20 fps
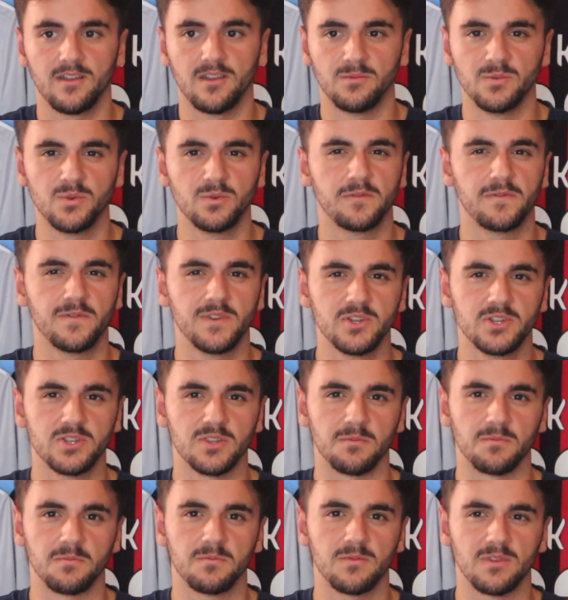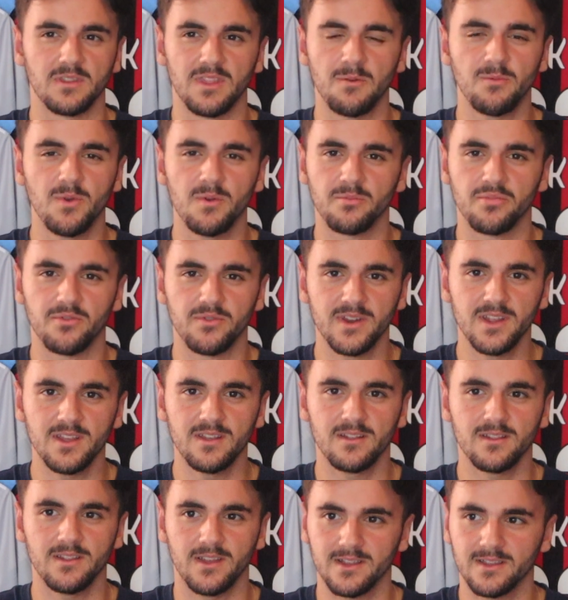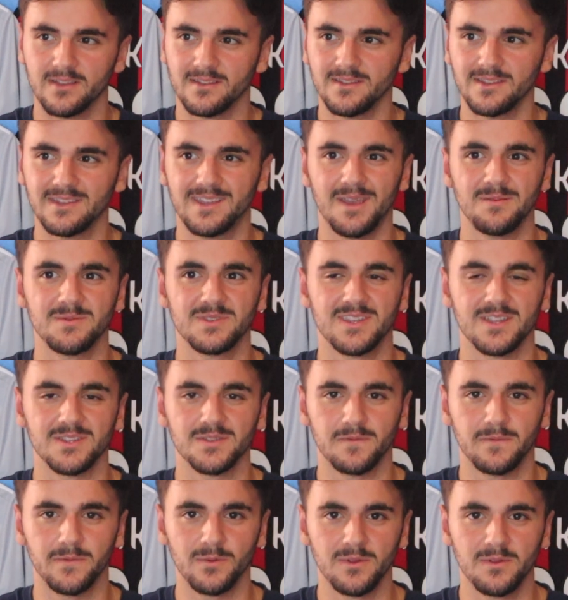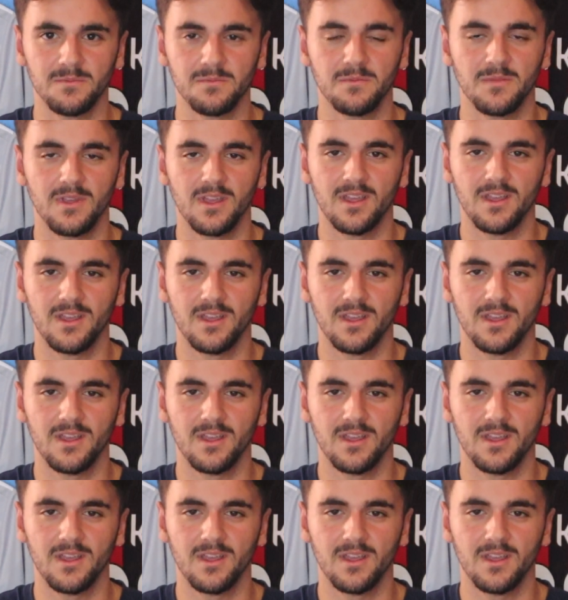we would finish them. They weren't pretty. Like the games against Fulham,